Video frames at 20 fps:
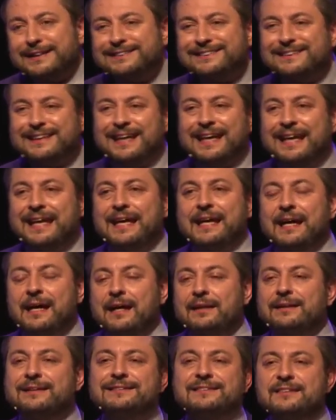It's
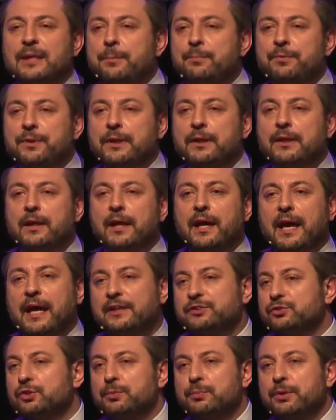clear that something
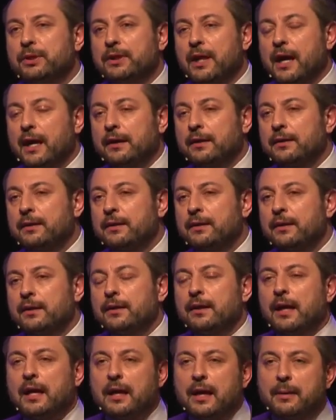has to be done
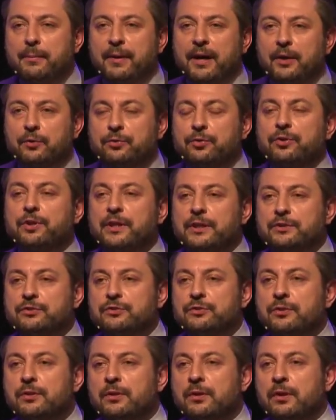about
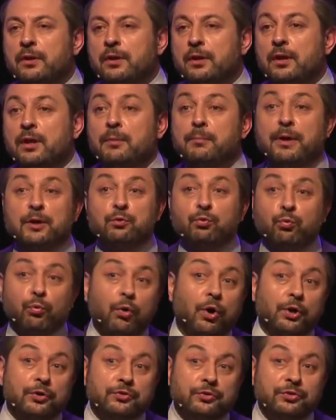this. But
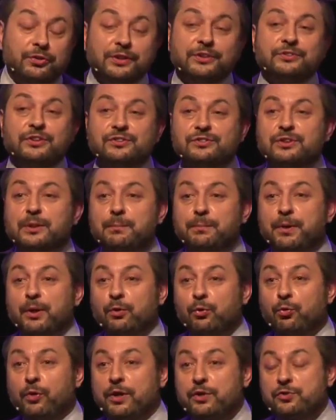what? This is the
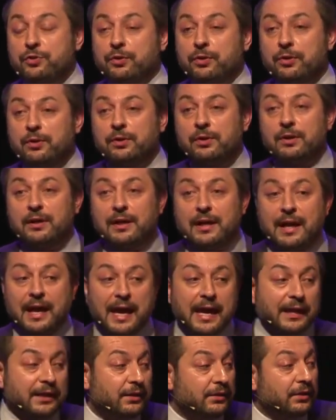big question.
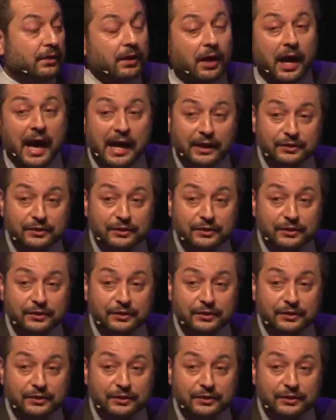And